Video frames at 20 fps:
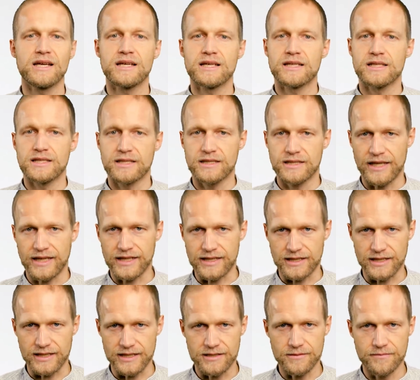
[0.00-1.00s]

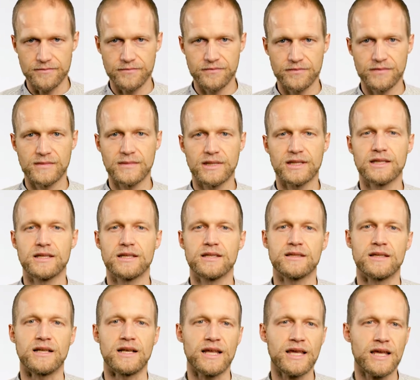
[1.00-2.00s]
Secondly,
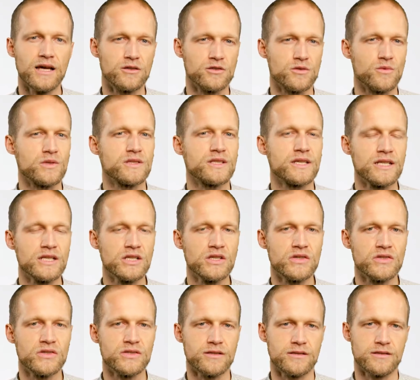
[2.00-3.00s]
the layout was
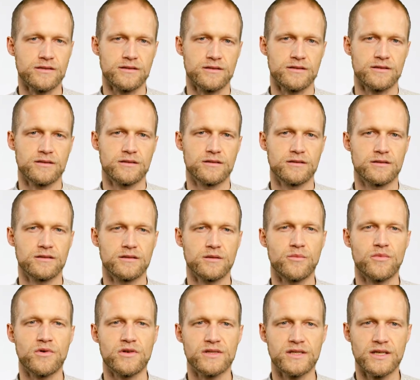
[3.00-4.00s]
inconsistent. The
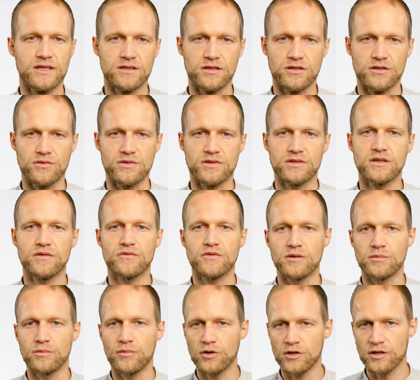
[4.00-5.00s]
presenter used
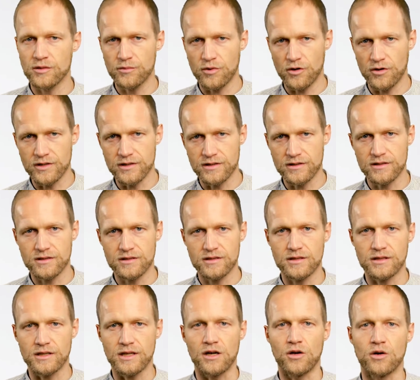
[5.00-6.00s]
different bullet points
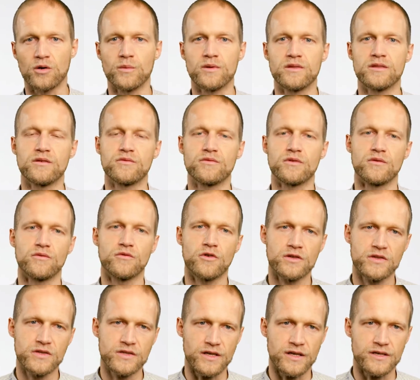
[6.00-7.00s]
along with different
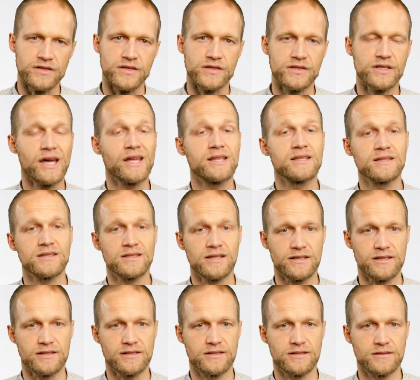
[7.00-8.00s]
font sizes and
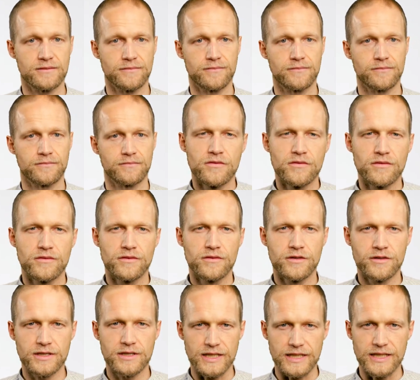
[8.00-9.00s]
styles.
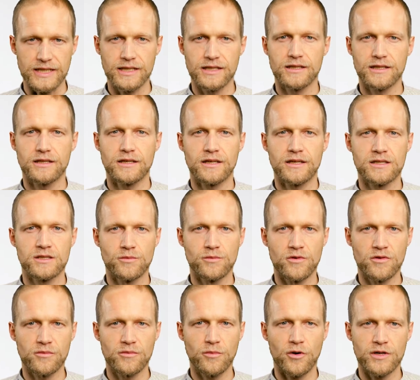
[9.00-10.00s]
Thirdly, it's
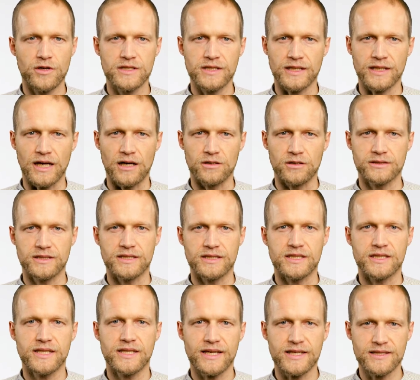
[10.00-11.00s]
worth pointing out that the
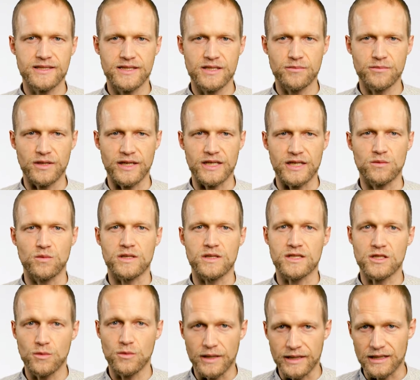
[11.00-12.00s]
text displayed was
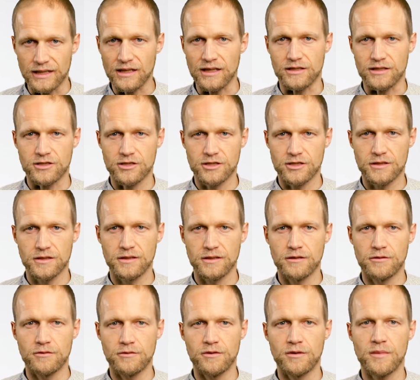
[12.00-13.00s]
quite large.
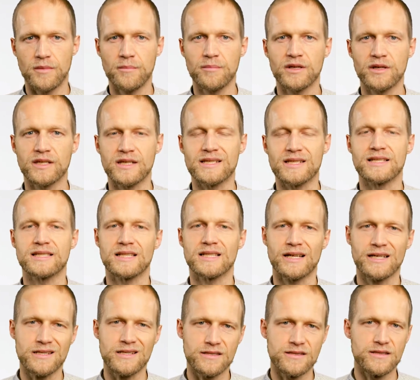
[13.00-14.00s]
Remember that a
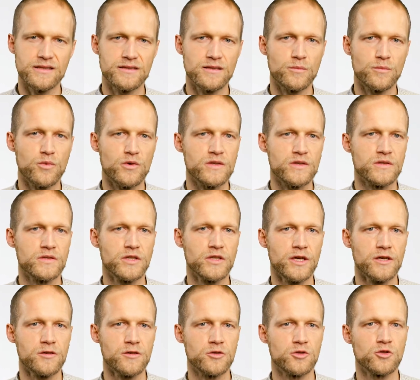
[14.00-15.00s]
slide assistant
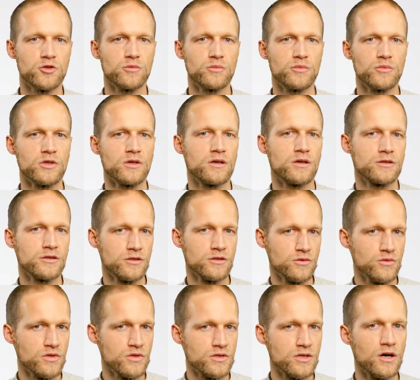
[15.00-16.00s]
presentation should be
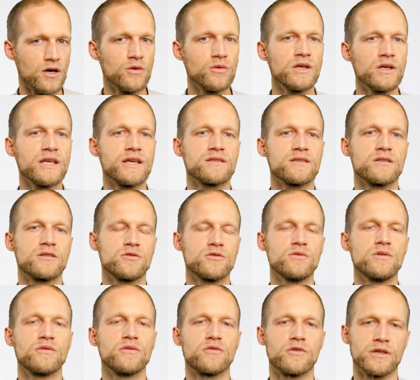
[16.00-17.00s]
used only as a
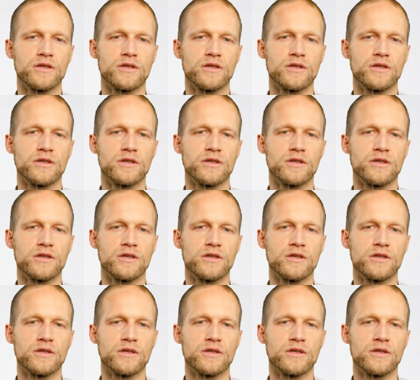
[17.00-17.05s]
tool for